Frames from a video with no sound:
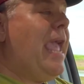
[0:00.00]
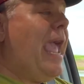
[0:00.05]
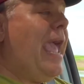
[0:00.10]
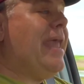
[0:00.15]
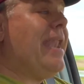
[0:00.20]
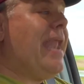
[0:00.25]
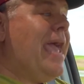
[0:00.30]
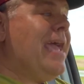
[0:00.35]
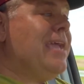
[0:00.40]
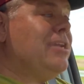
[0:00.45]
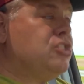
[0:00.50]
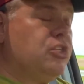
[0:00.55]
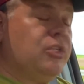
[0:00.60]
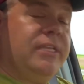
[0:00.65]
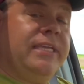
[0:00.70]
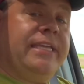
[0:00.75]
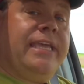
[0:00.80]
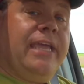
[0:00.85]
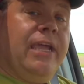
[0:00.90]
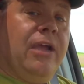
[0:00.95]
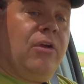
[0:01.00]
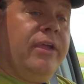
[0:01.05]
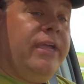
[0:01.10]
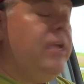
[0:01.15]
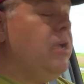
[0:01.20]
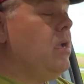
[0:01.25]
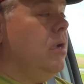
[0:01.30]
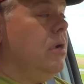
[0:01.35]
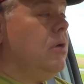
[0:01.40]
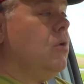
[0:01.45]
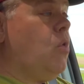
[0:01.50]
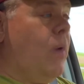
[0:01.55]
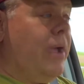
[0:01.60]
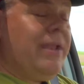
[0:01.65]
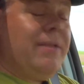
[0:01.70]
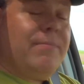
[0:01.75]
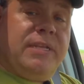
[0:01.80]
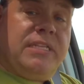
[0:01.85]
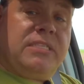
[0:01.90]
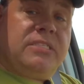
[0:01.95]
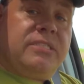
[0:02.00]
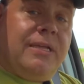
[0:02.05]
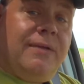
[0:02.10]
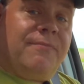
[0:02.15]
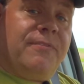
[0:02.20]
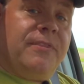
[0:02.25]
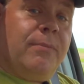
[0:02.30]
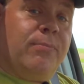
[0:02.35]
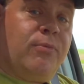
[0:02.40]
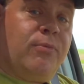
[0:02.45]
and actually carry quite a bit of stuff in the